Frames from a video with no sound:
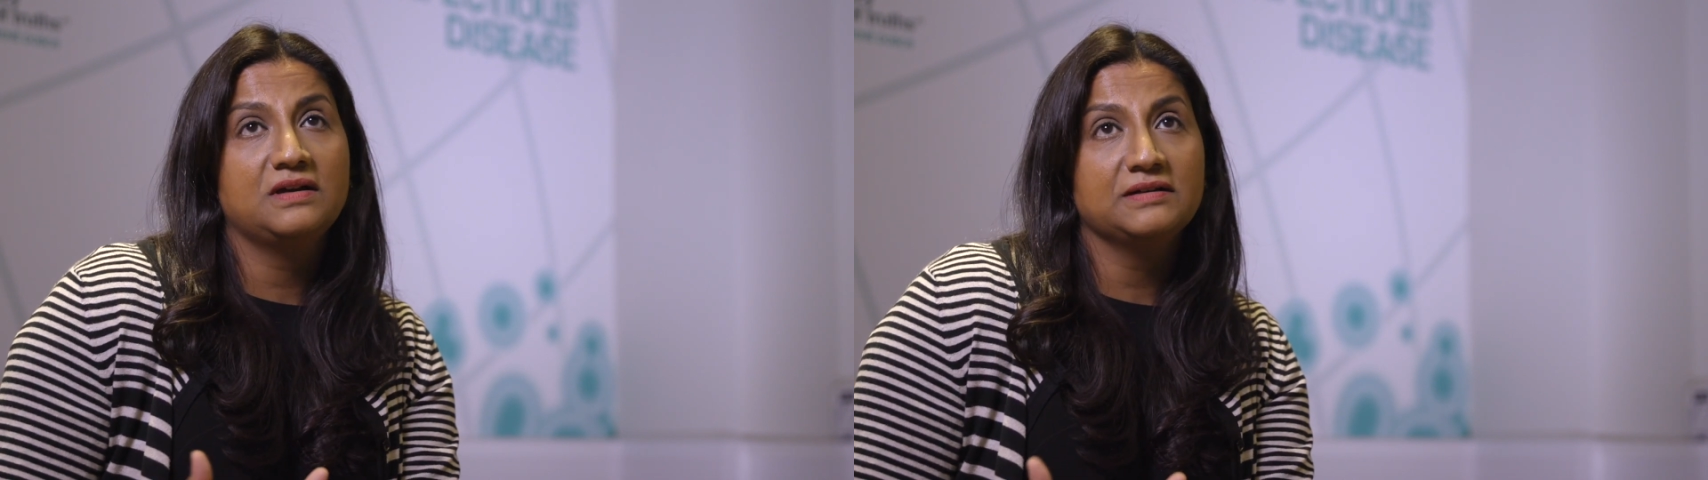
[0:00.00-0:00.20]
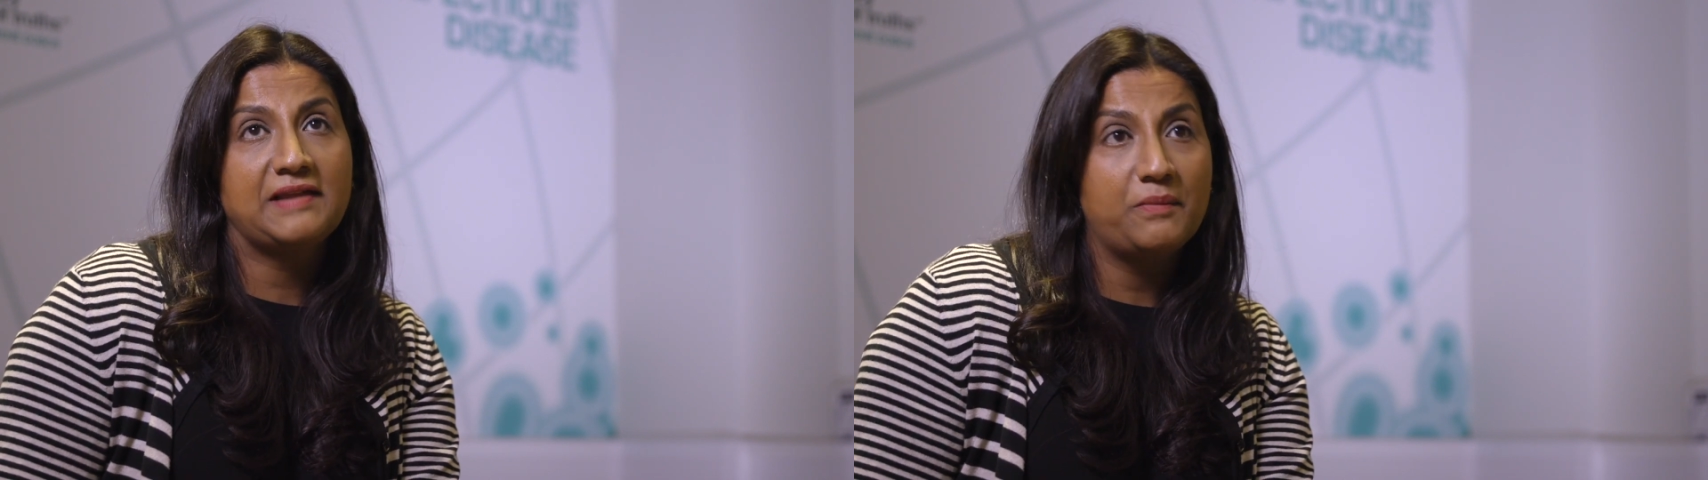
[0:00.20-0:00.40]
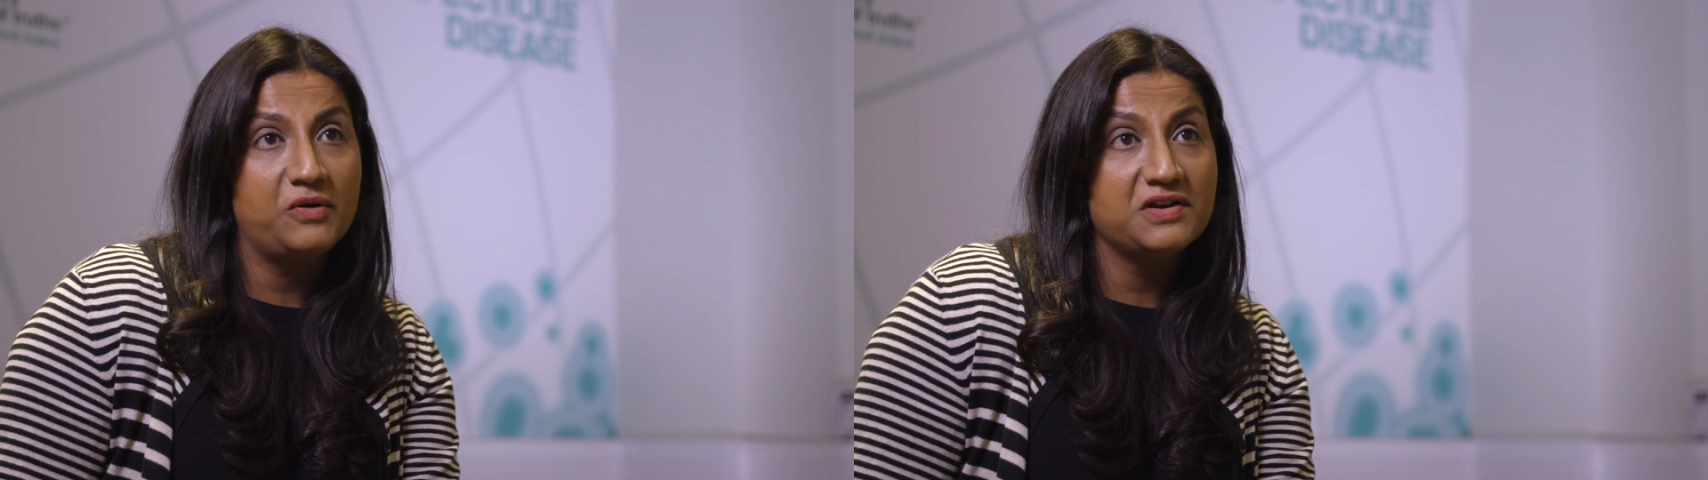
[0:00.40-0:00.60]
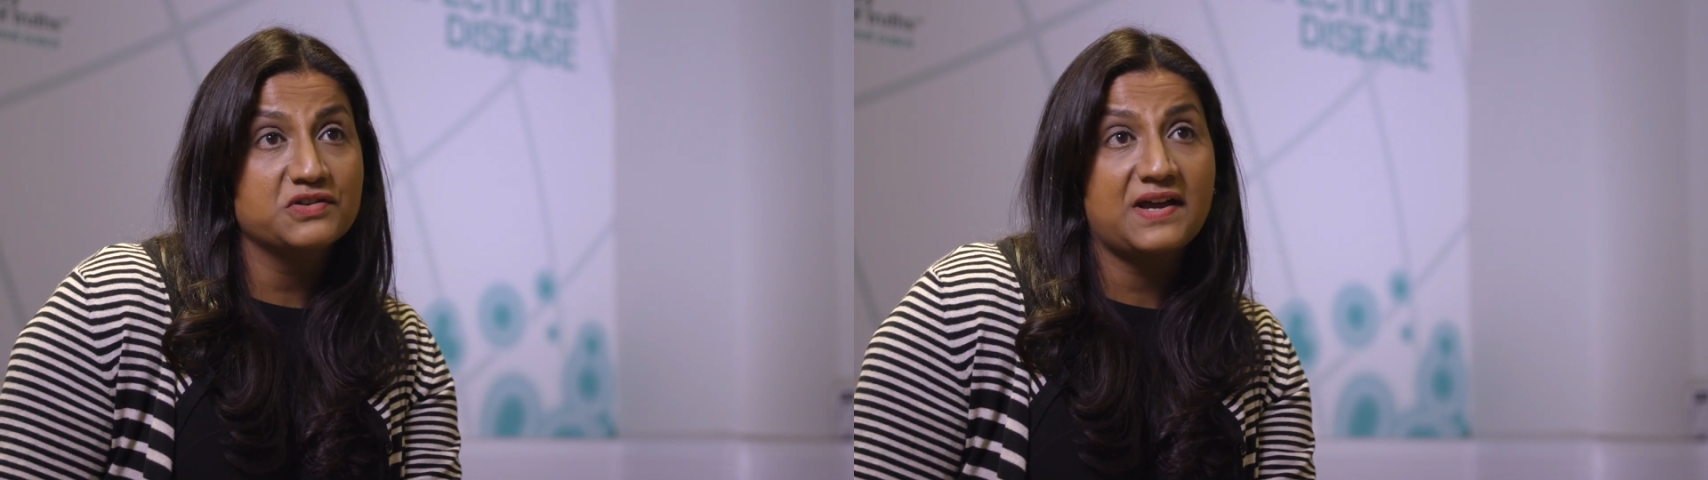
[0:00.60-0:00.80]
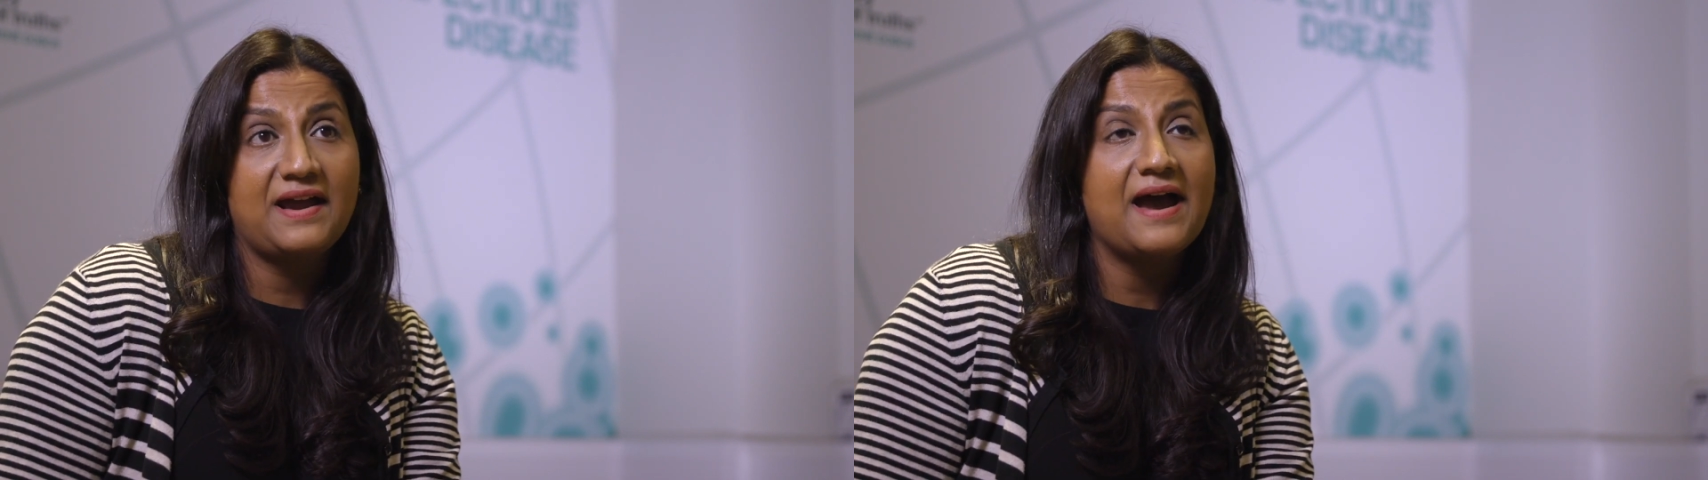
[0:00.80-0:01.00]

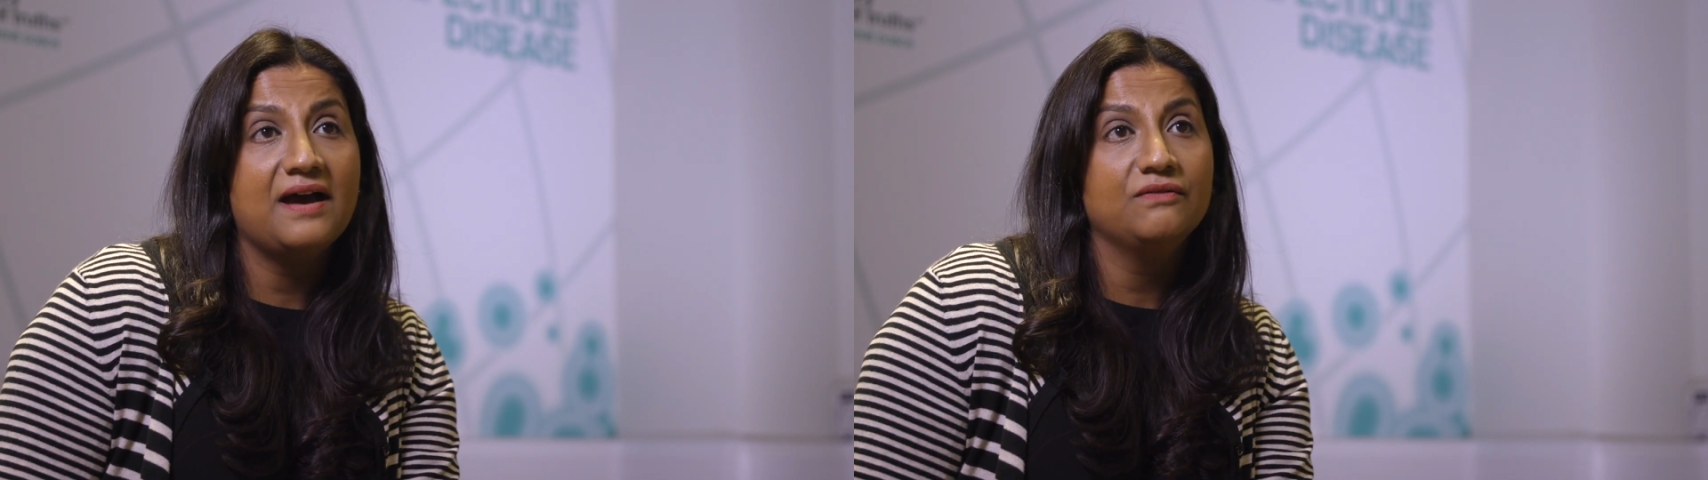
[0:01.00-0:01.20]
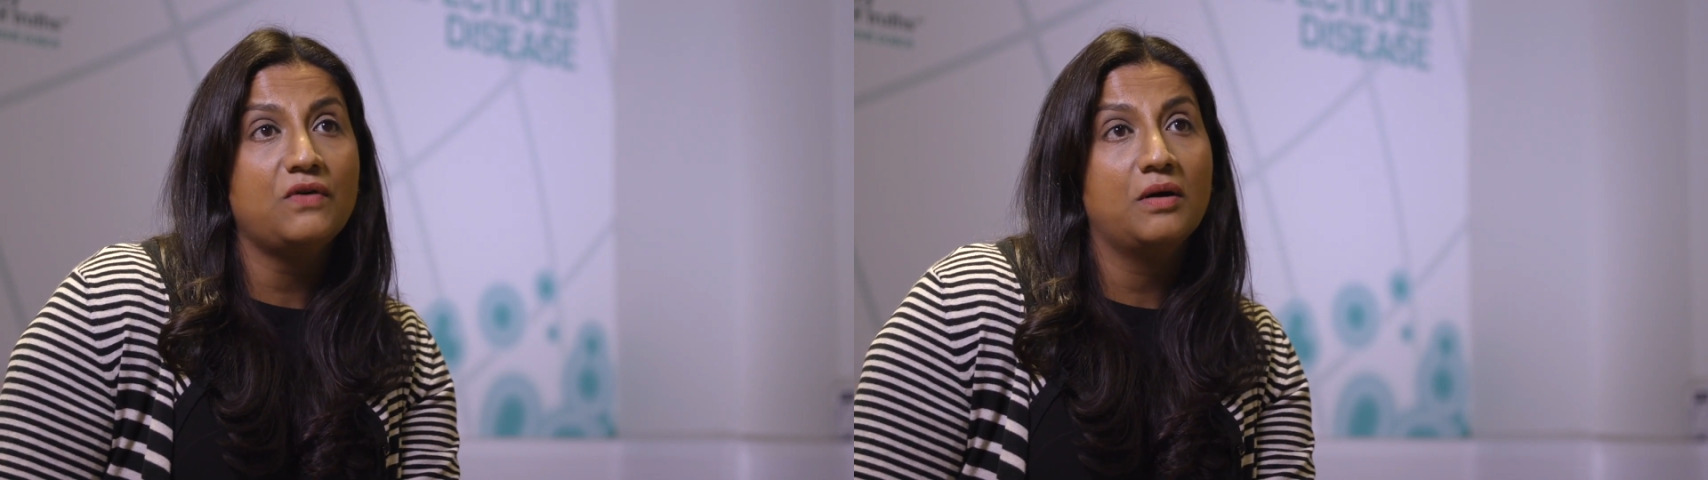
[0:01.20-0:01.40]
collaborators I have